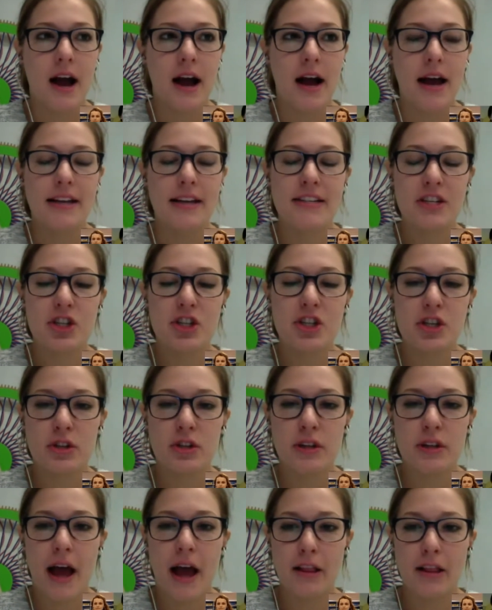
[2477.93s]
additional
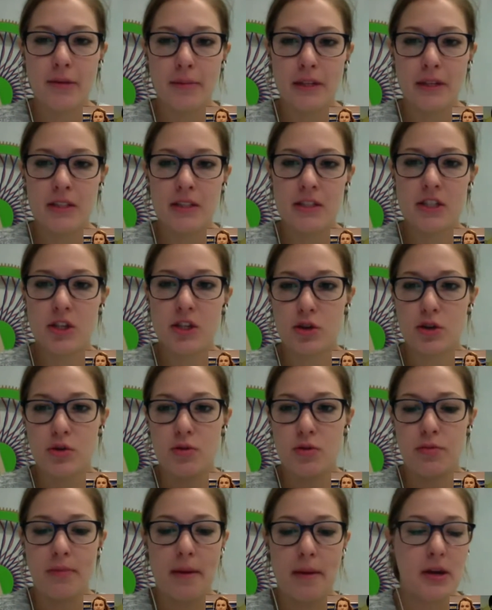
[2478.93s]
elements to
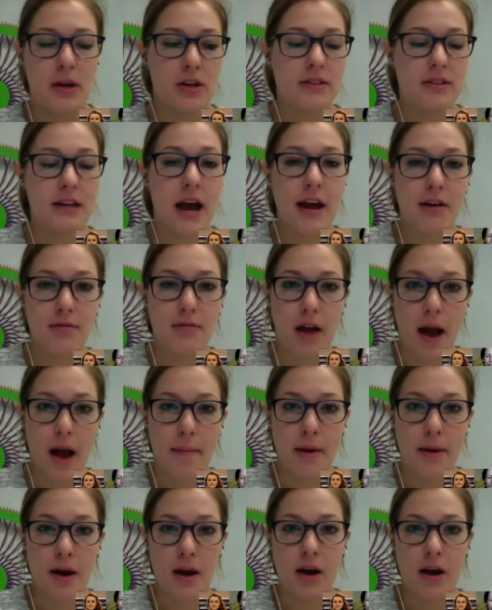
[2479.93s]
maybe a
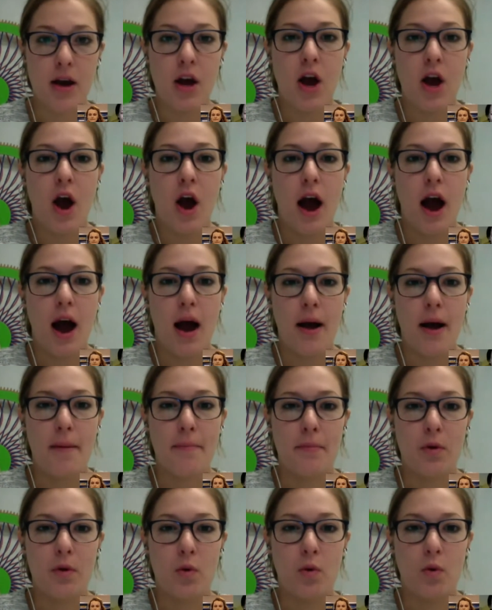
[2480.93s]
diorama
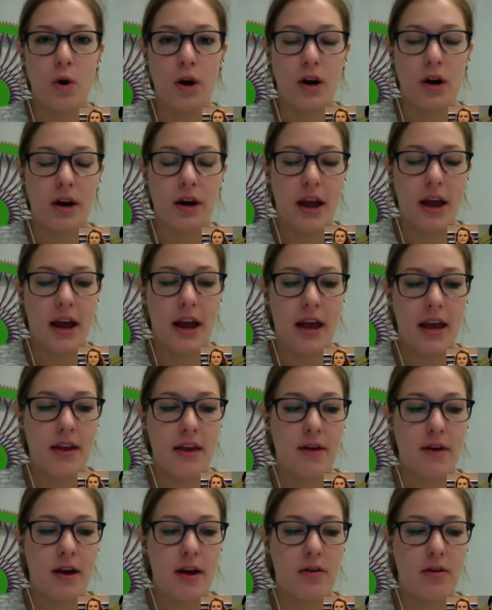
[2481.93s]
or a
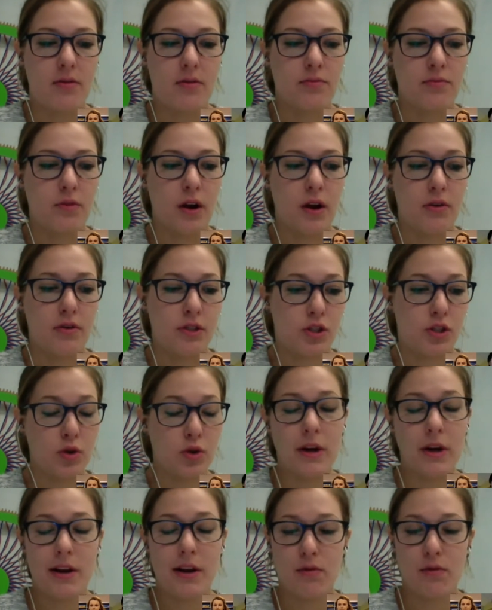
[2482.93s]

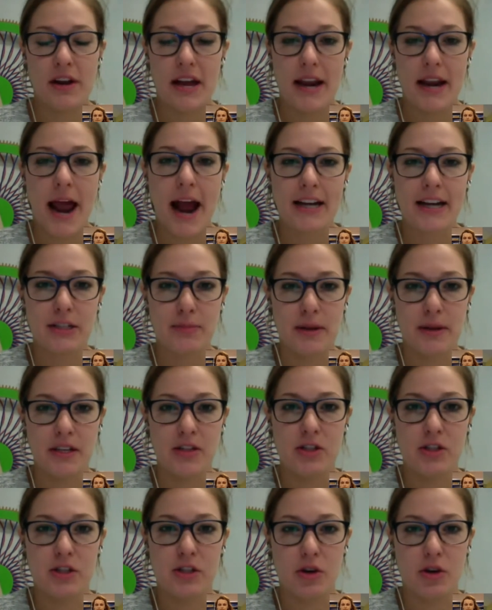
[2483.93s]
story reenactment.
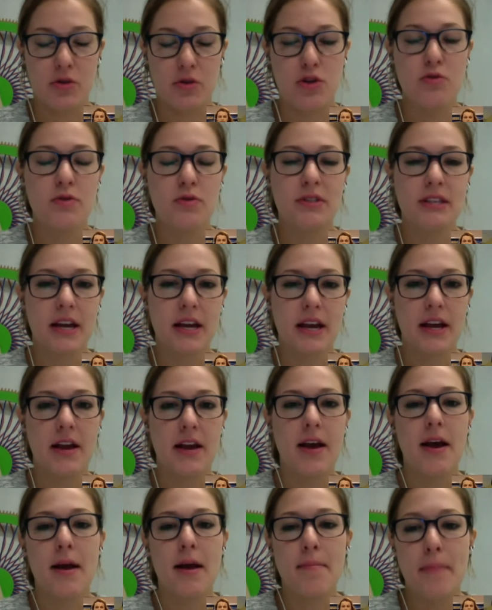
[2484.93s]
So using
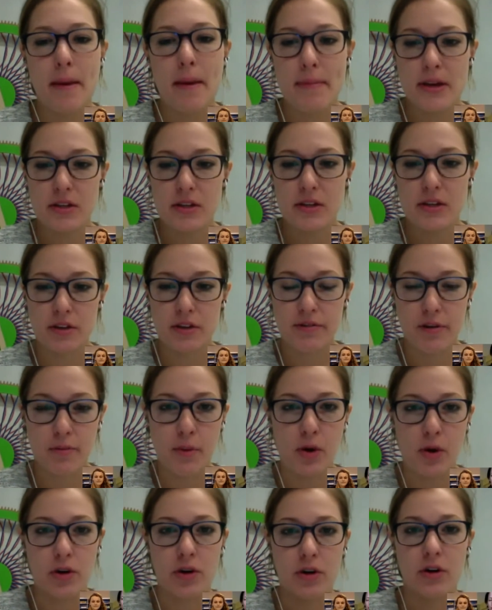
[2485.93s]
maybe a servo
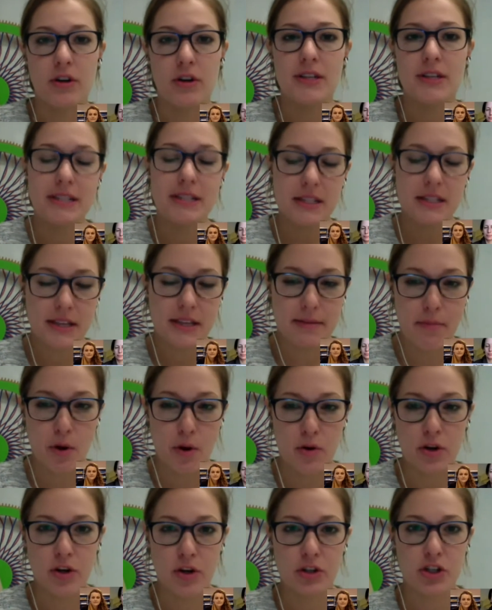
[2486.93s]
motor or a DC
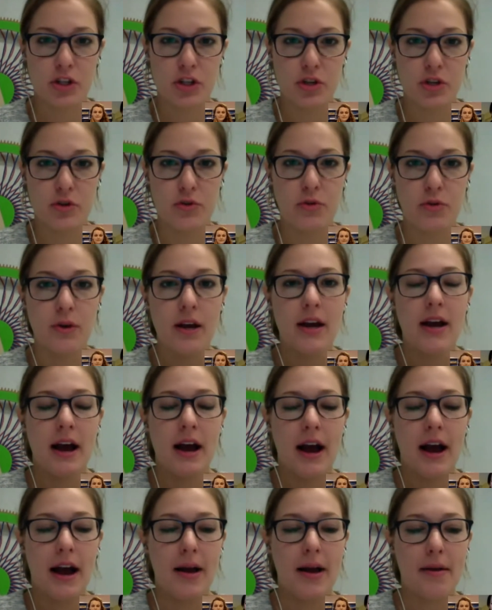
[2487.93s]
motor to
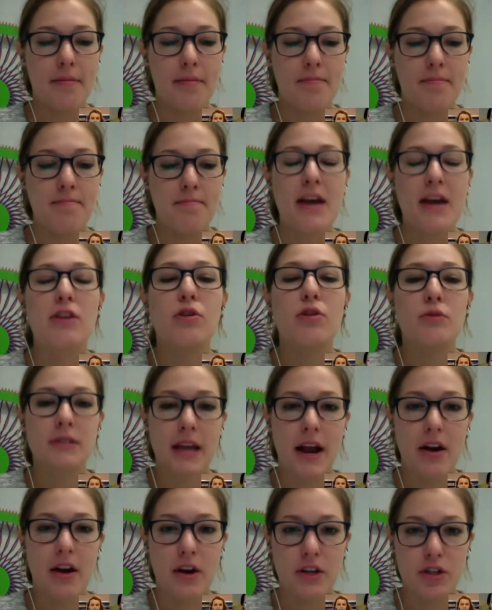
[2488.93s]
make those
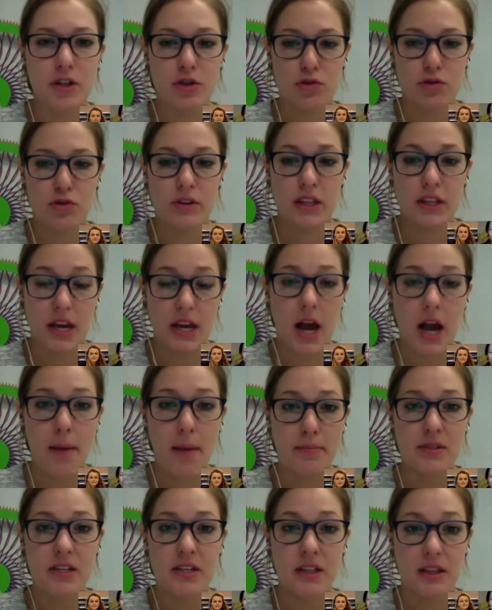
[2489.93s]
characters really come
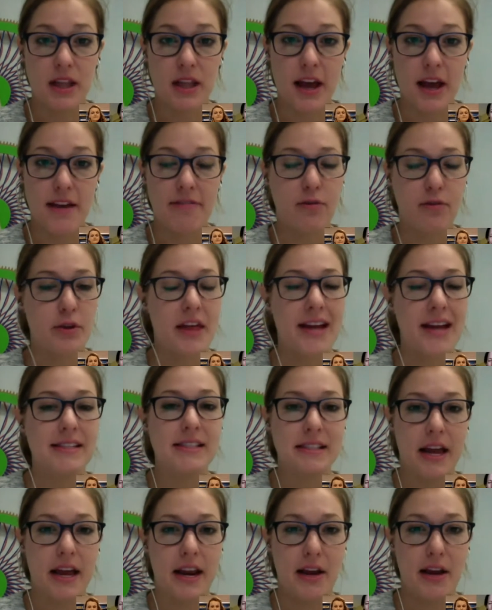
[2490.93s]
to life, or that
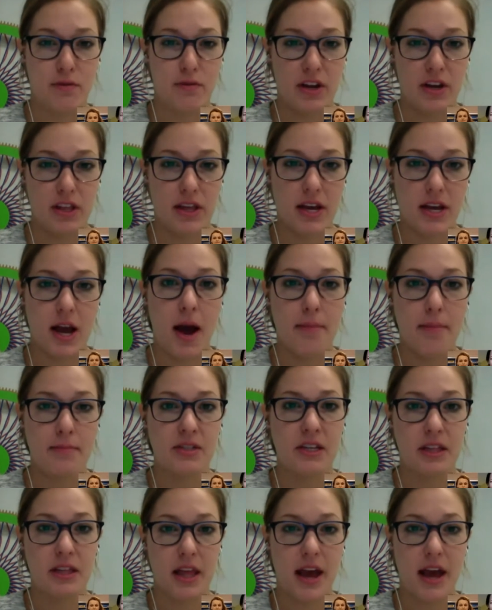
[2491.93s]
setting really come
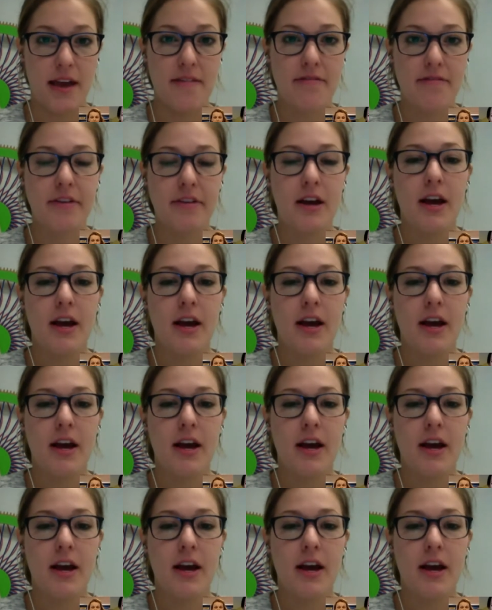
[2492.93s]
to life.